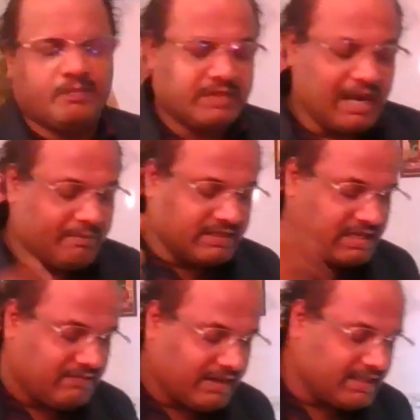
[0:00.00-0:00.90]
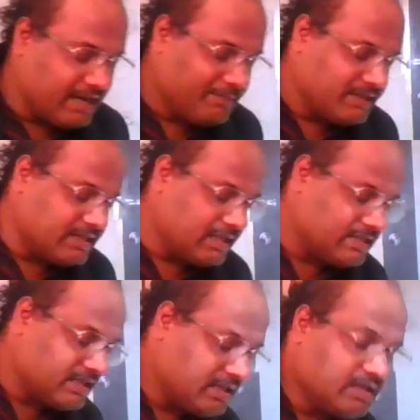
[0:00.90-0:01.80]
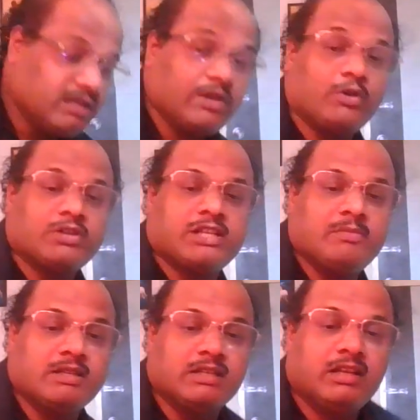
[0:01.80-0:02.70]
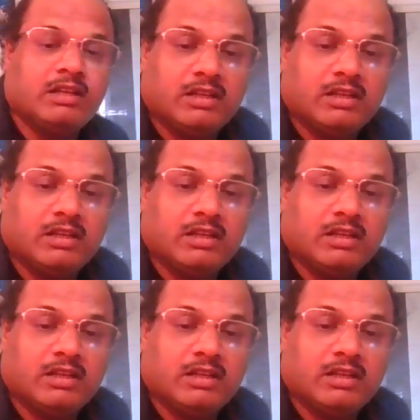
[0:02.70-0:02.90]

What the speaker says: That basically why, that basically is the question basically.